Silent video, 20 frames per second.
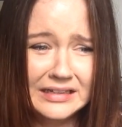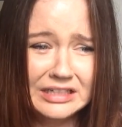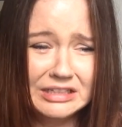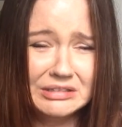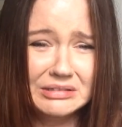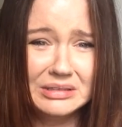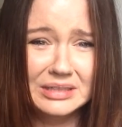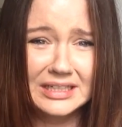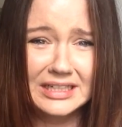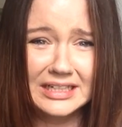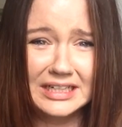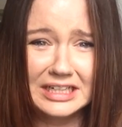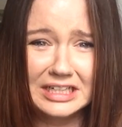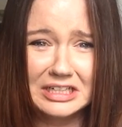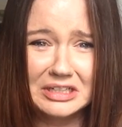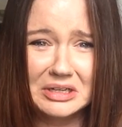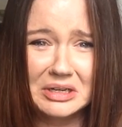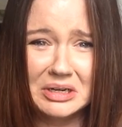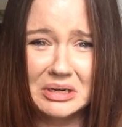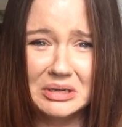What kind
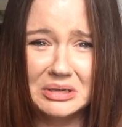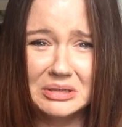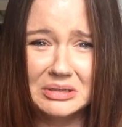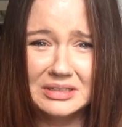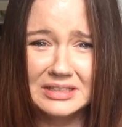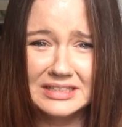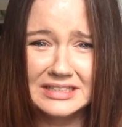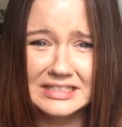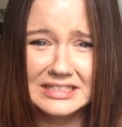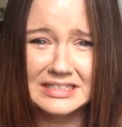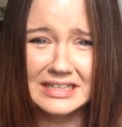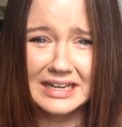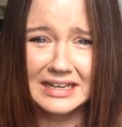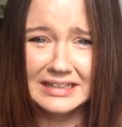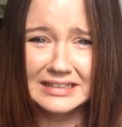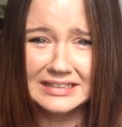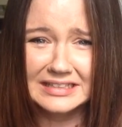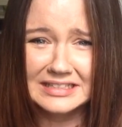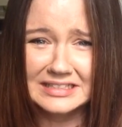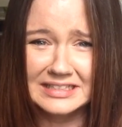of horse
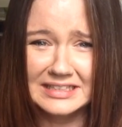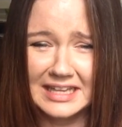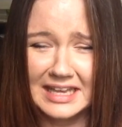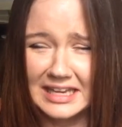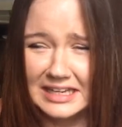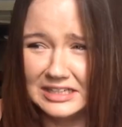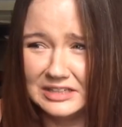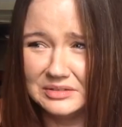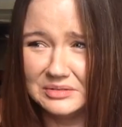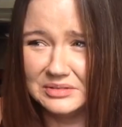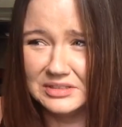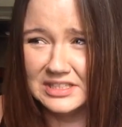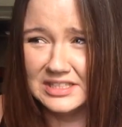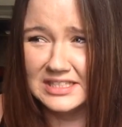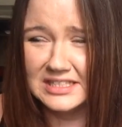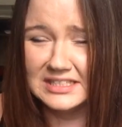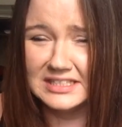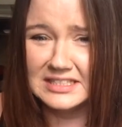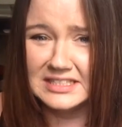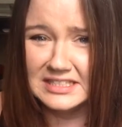does that? He
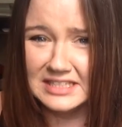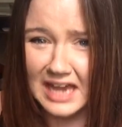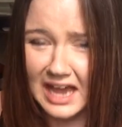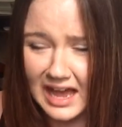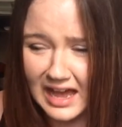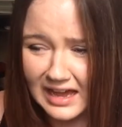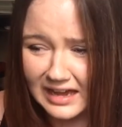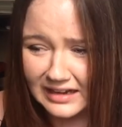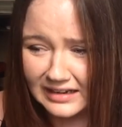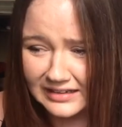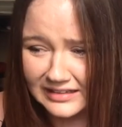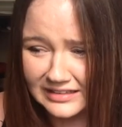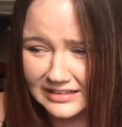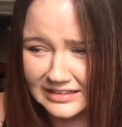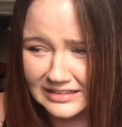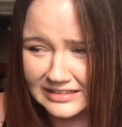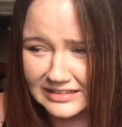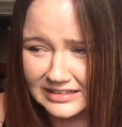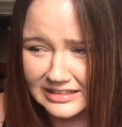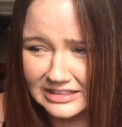was stuck.
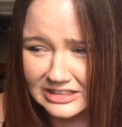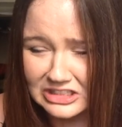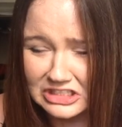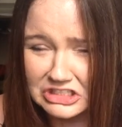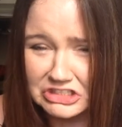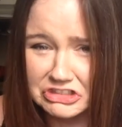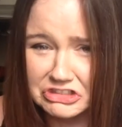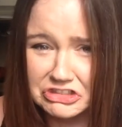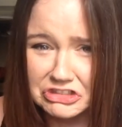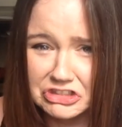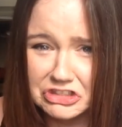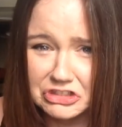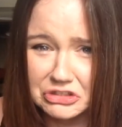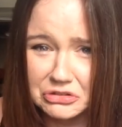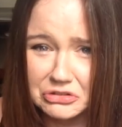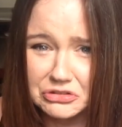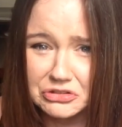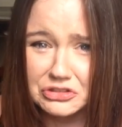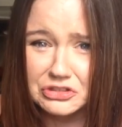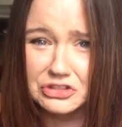It's just so
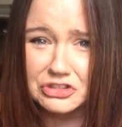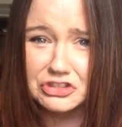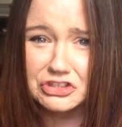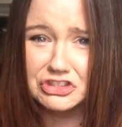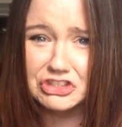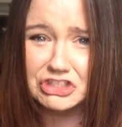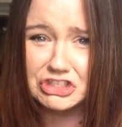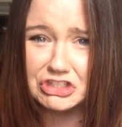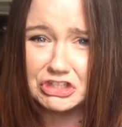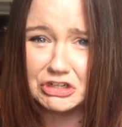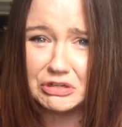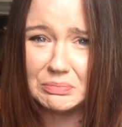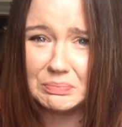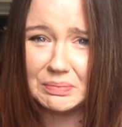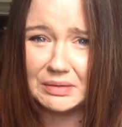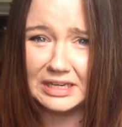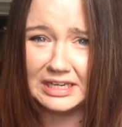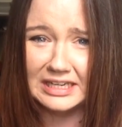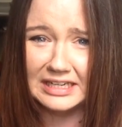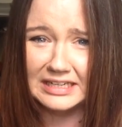
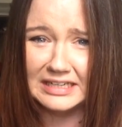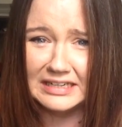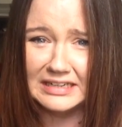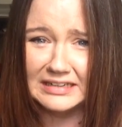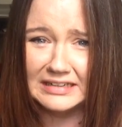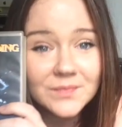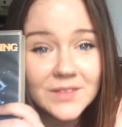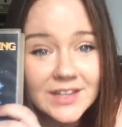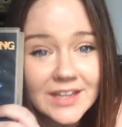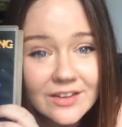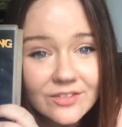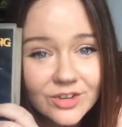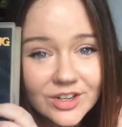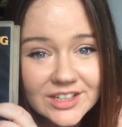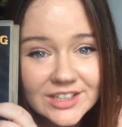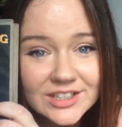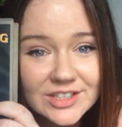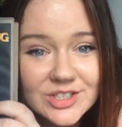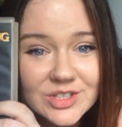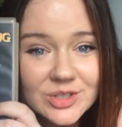stupid. The
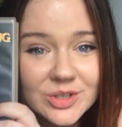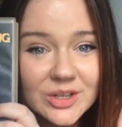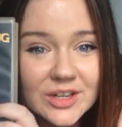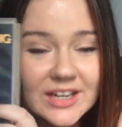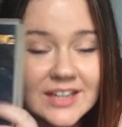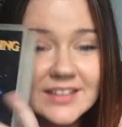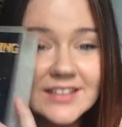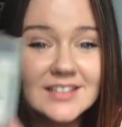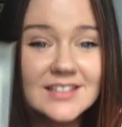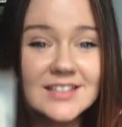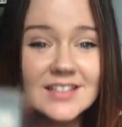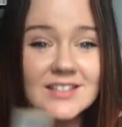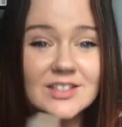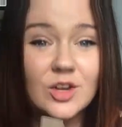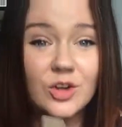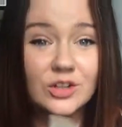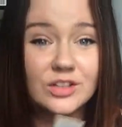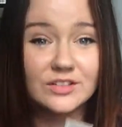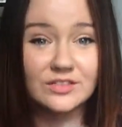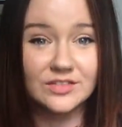Neverending Story. This is
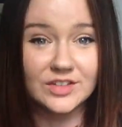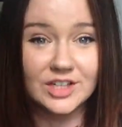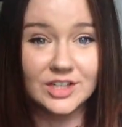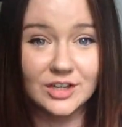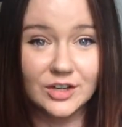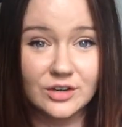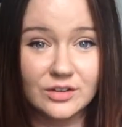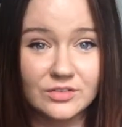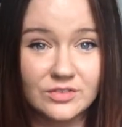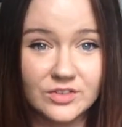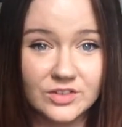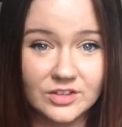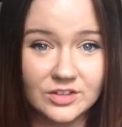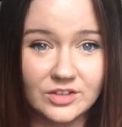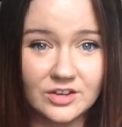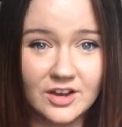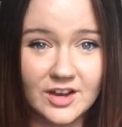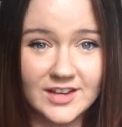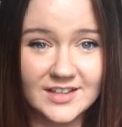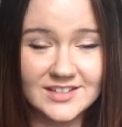called a video for you
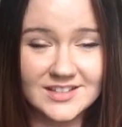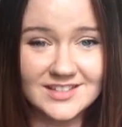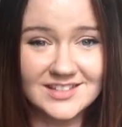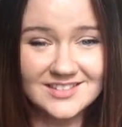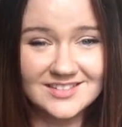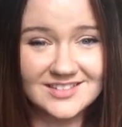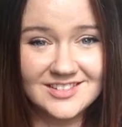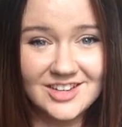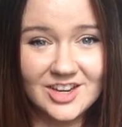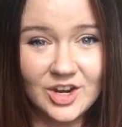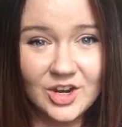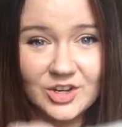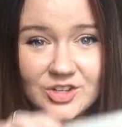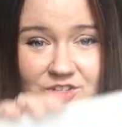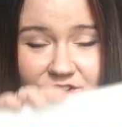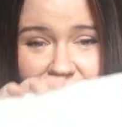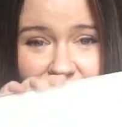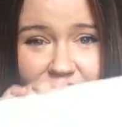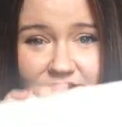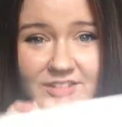guys who
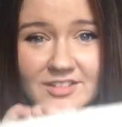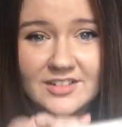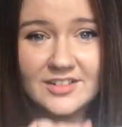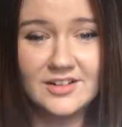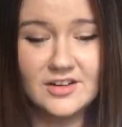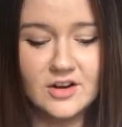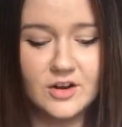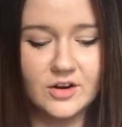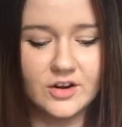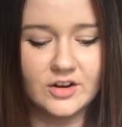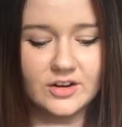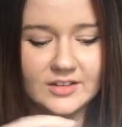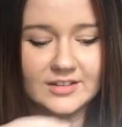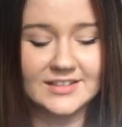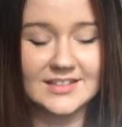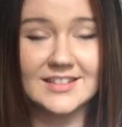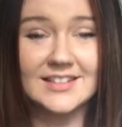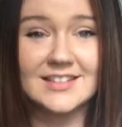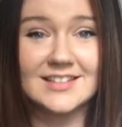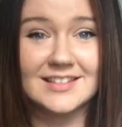don't know.
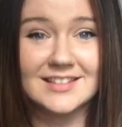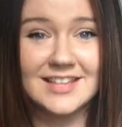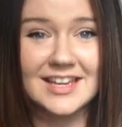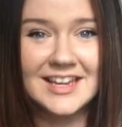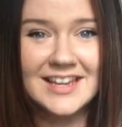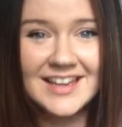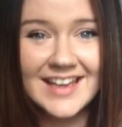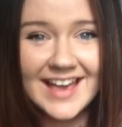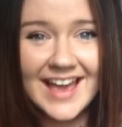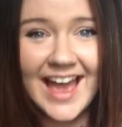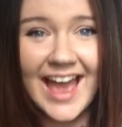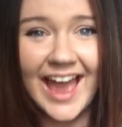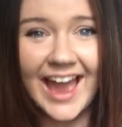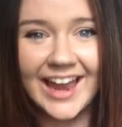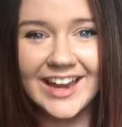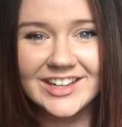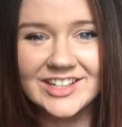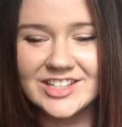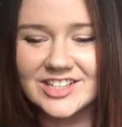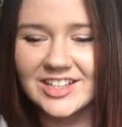This is
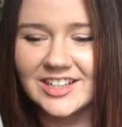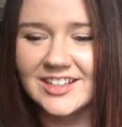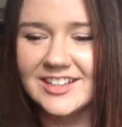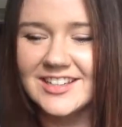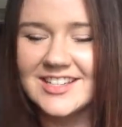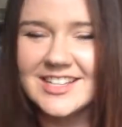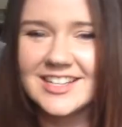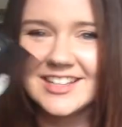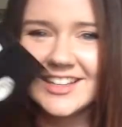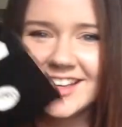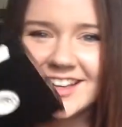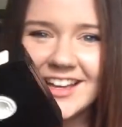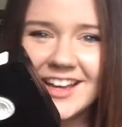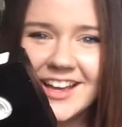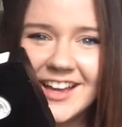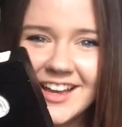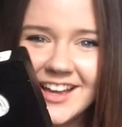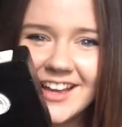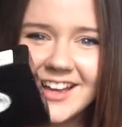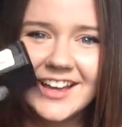ancient.
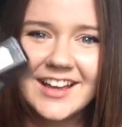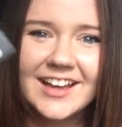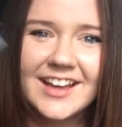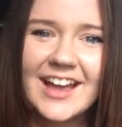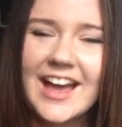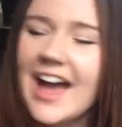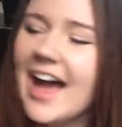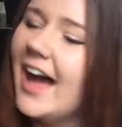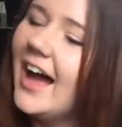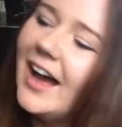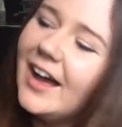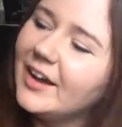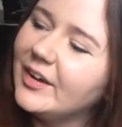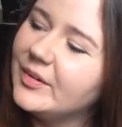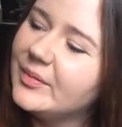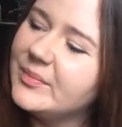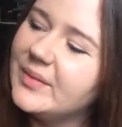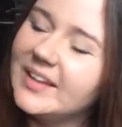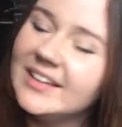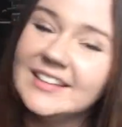
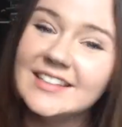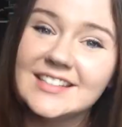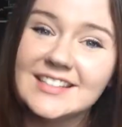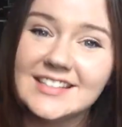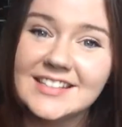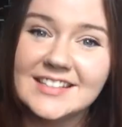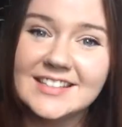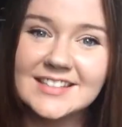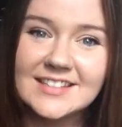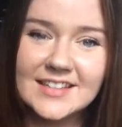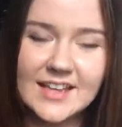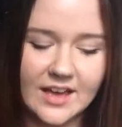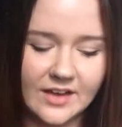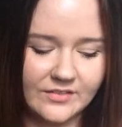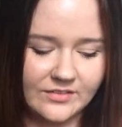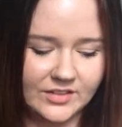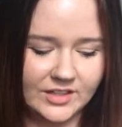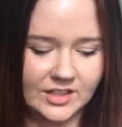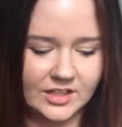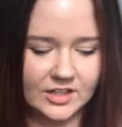But this is
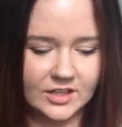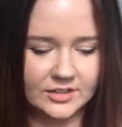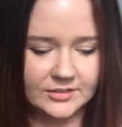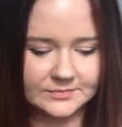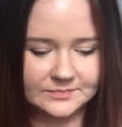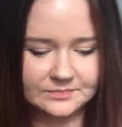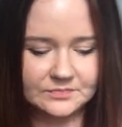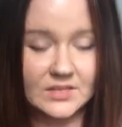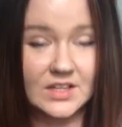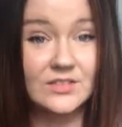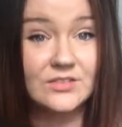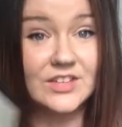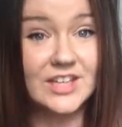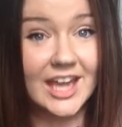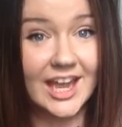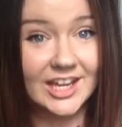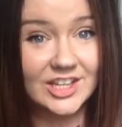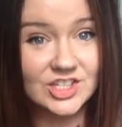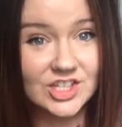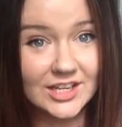a video, the
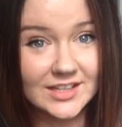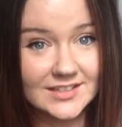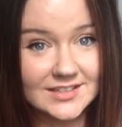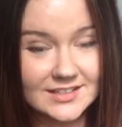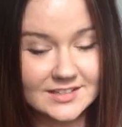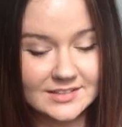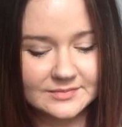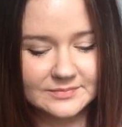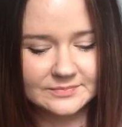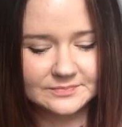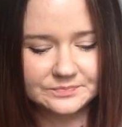VHS.